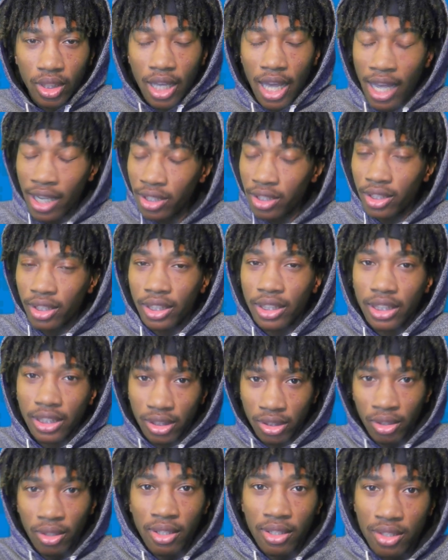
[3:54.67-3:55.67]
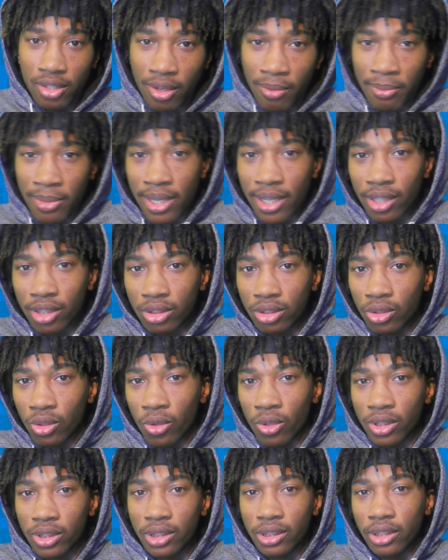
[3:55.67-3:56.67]
Actually, it's gonna be in
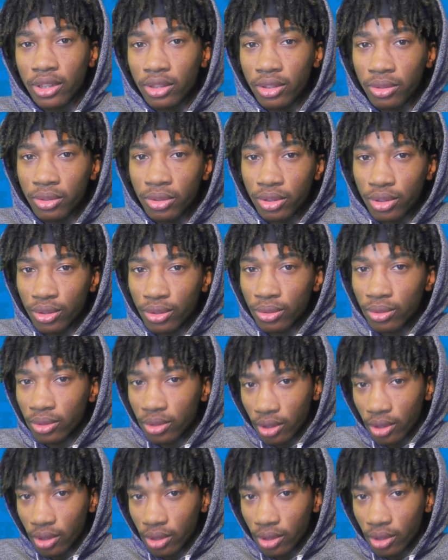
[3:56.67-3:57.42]
stores near you soon,